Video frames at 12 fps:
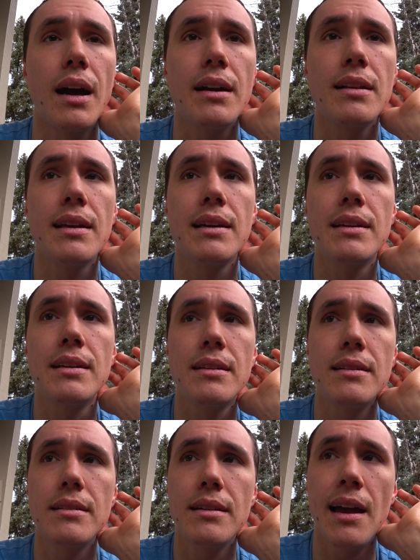of like
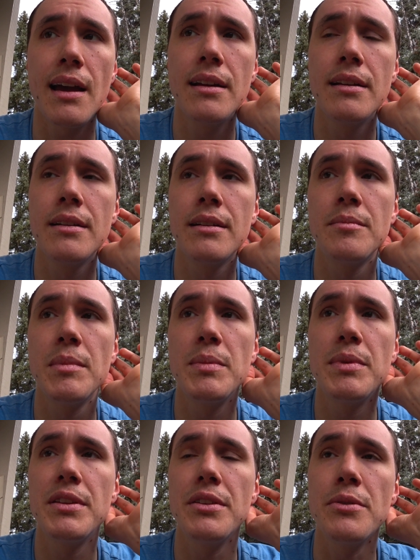in Canada,
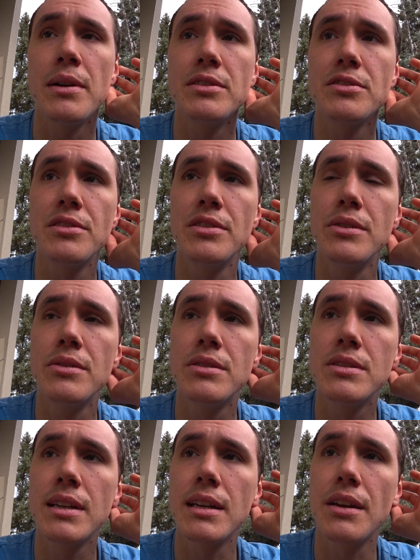maybe in the US too,
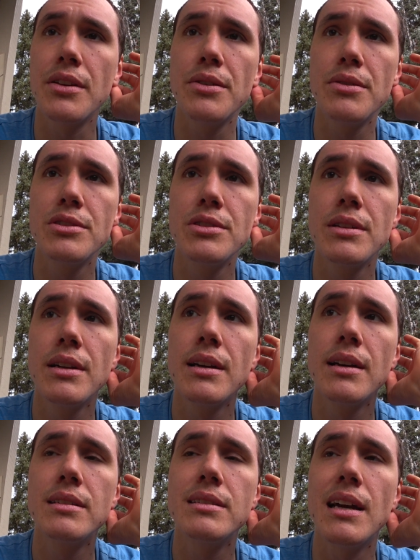there's like a huge
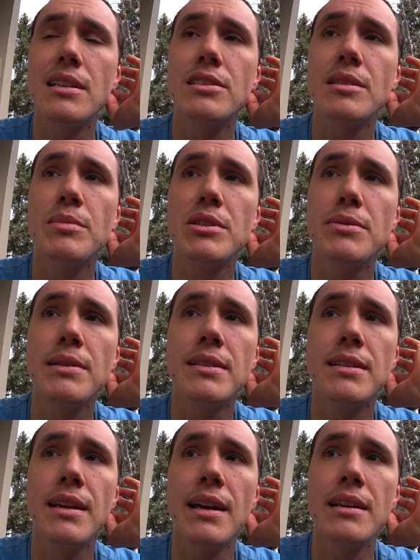tension between
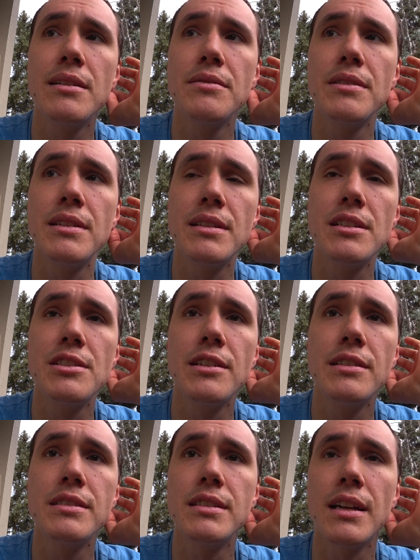the natives, the
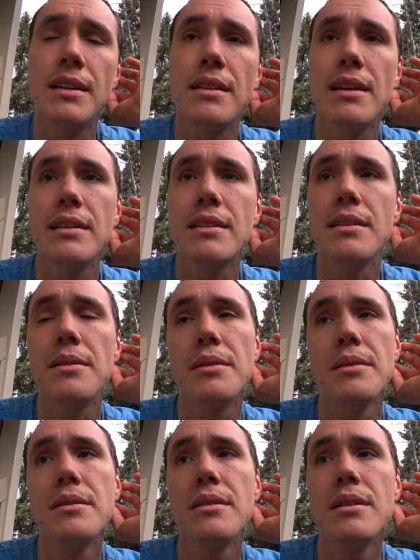indigenous, and like
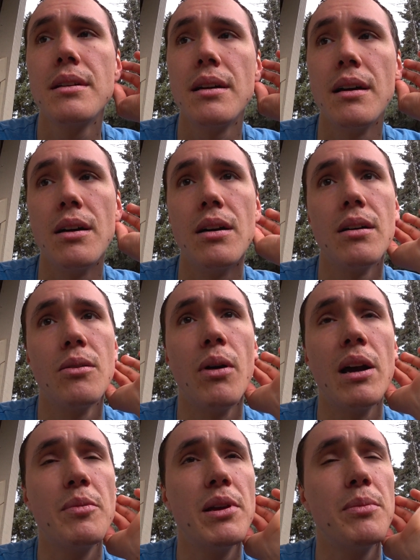the
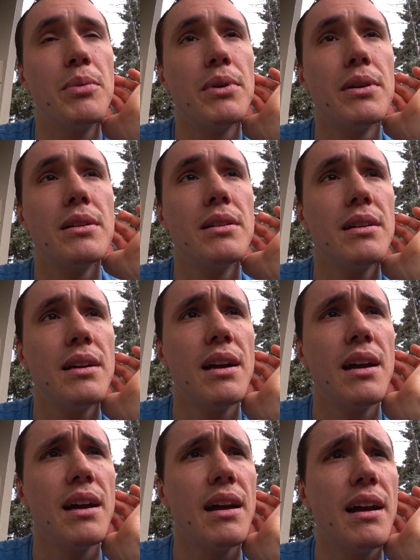white people.
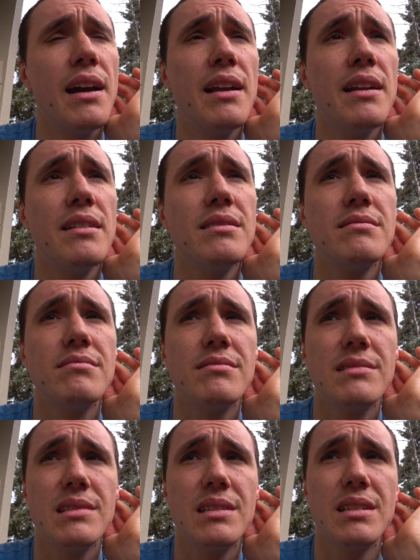And
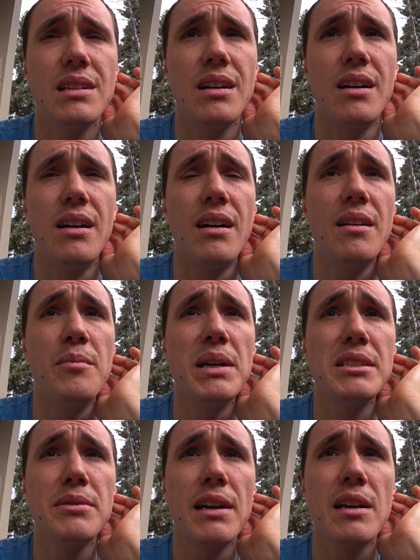the
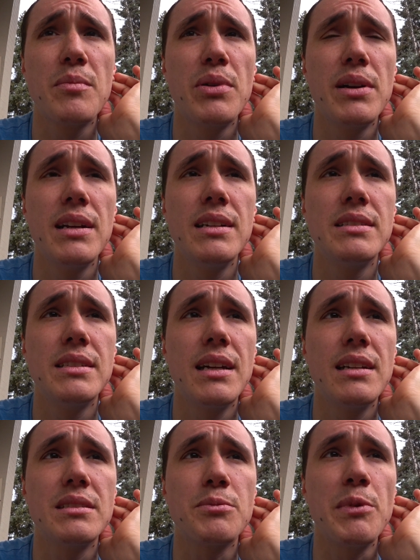best way I could put it is that
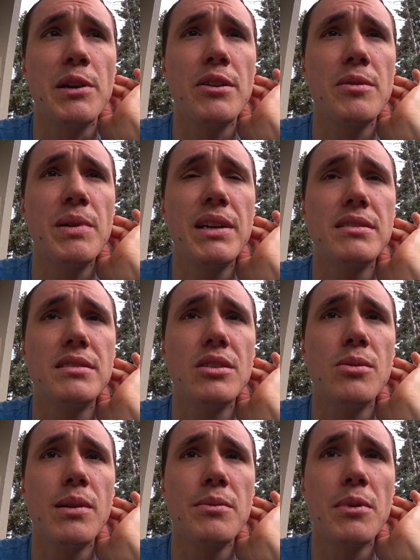it's weird because no
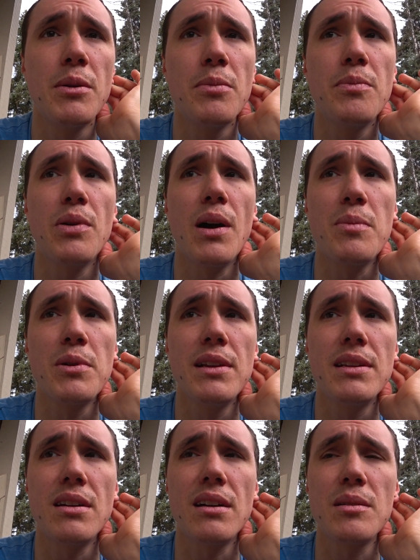one will
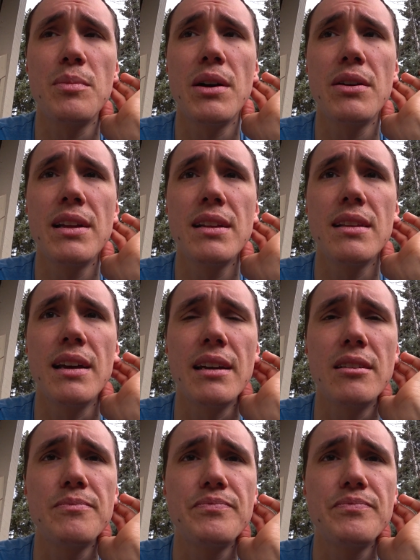properly talk about it, like,